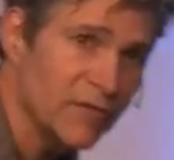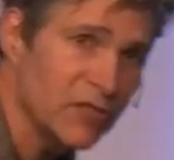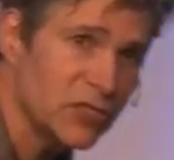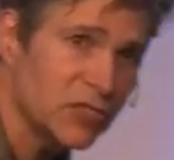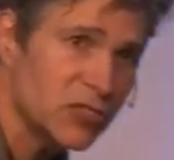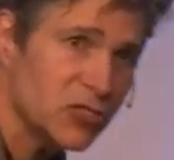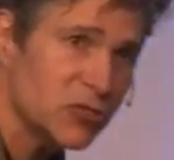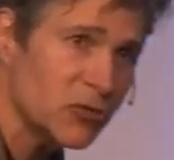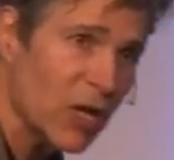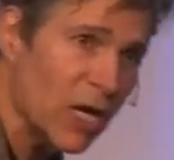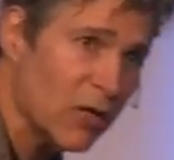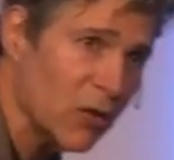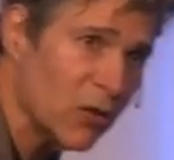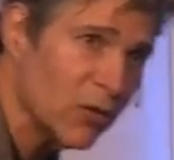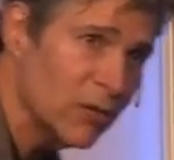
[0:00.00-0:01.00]
It's a
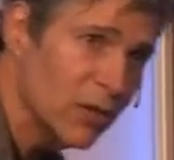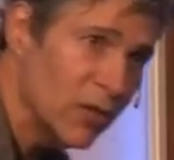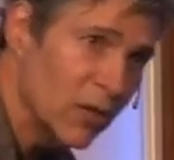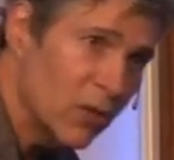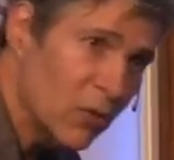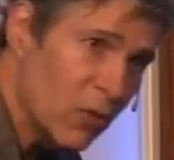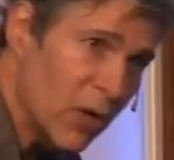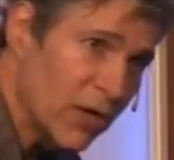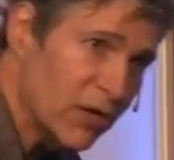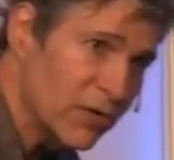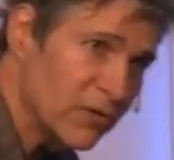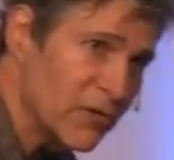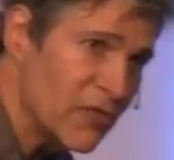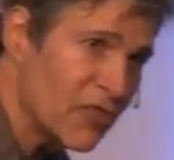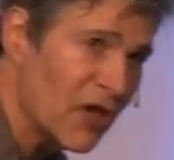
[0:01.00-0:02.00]
struggle. What
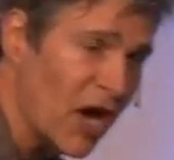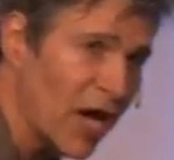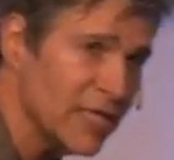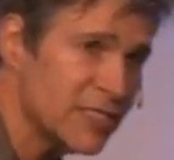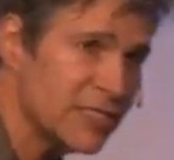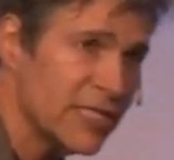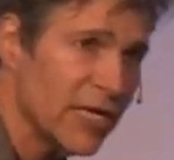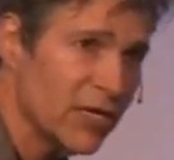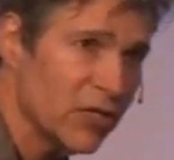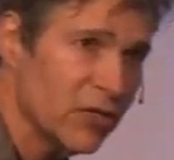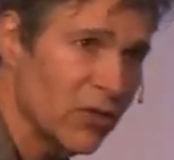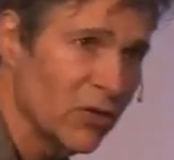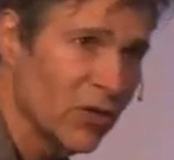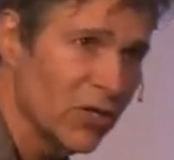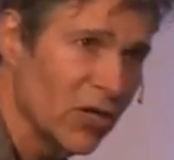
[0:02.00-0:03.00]
are the thoughts that are
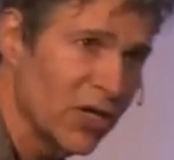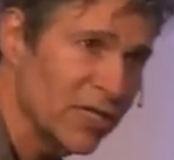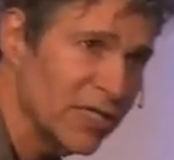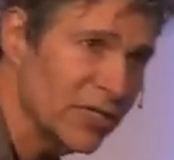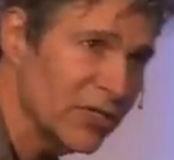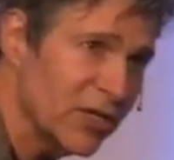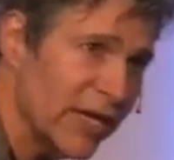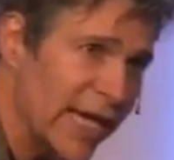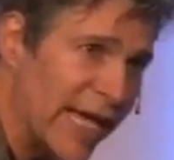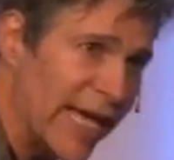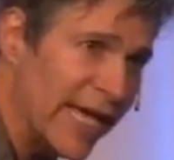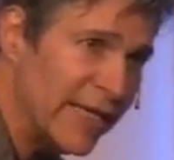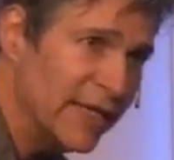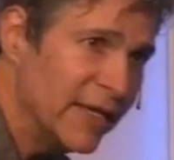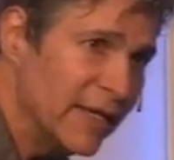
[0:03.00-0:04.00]
going on in your
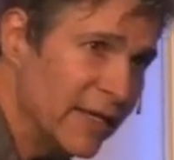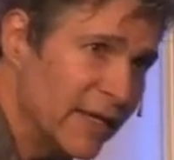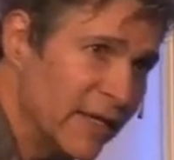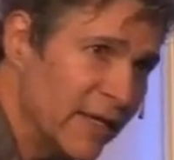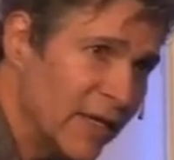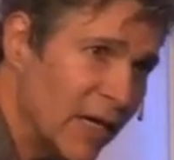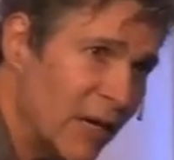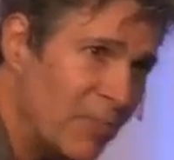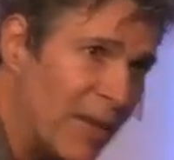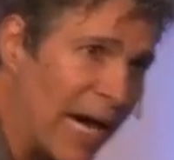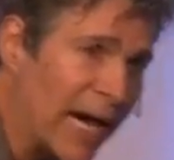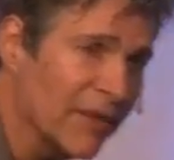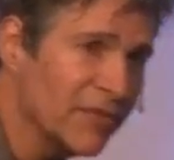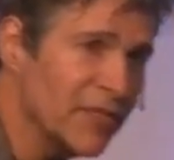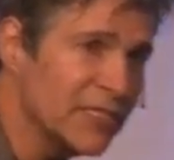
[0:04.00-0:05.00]
head
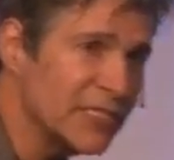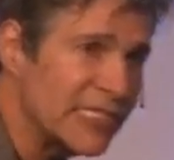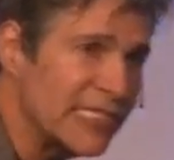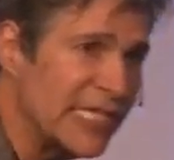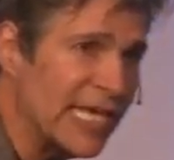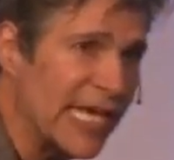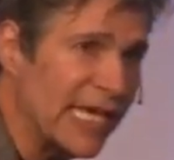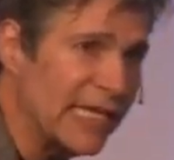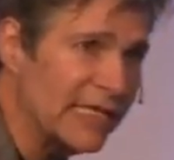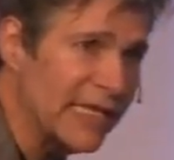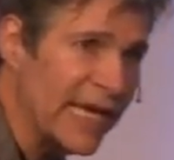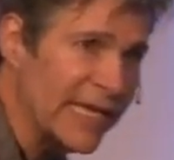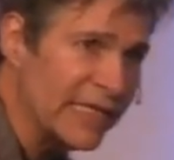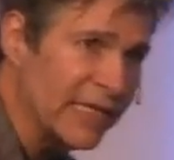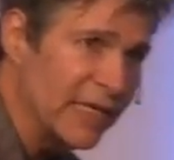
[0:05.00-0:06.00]
about this thing
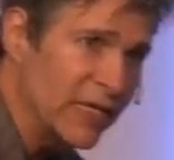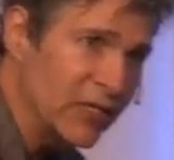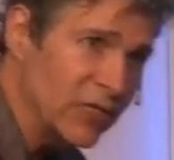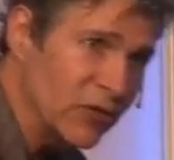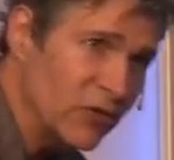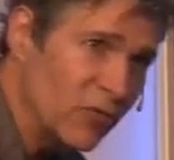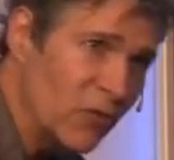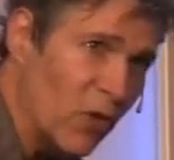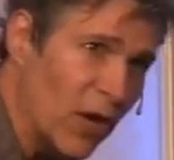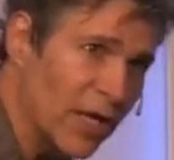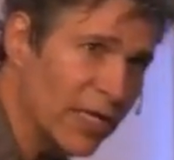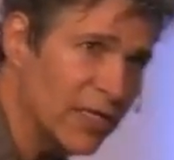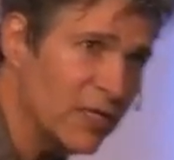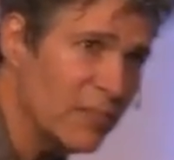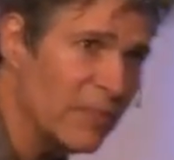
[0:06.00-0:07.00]
that you've
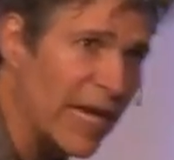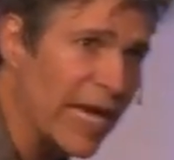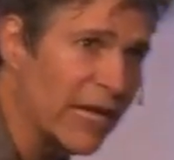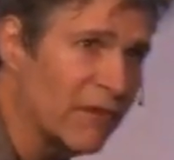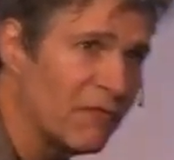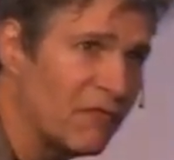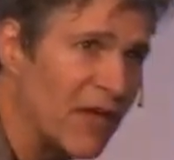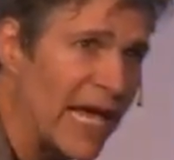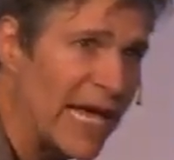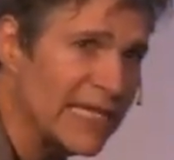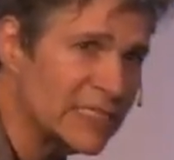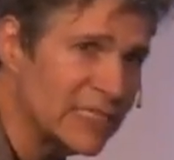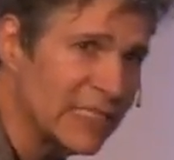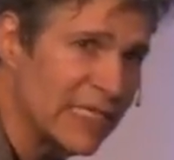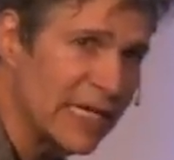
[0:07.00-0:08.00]
wanted to
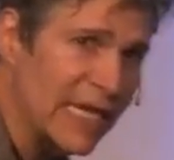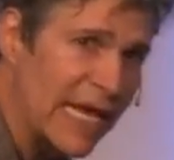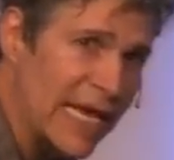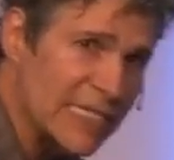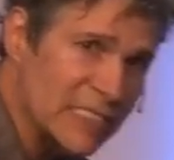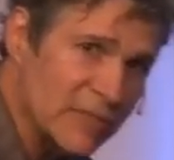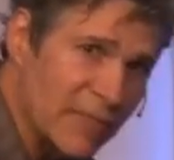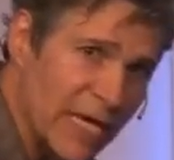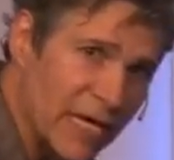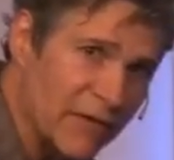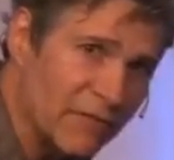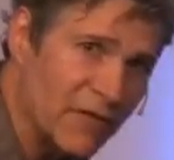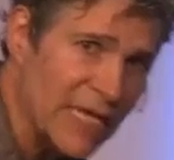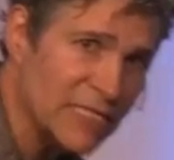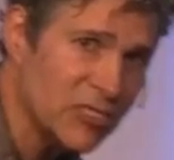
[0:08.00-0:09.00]
manifest and it hasn't
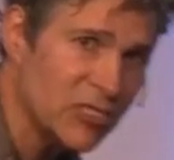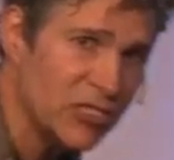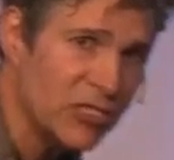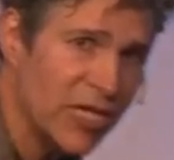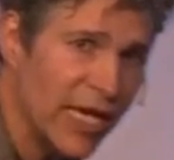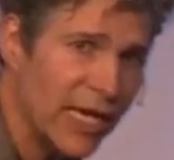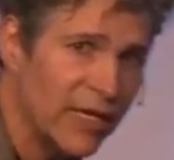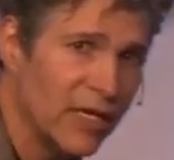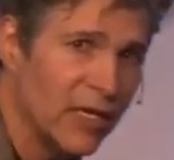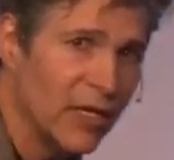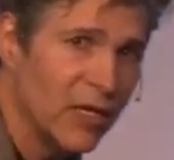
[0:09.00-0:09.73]
manifested yet?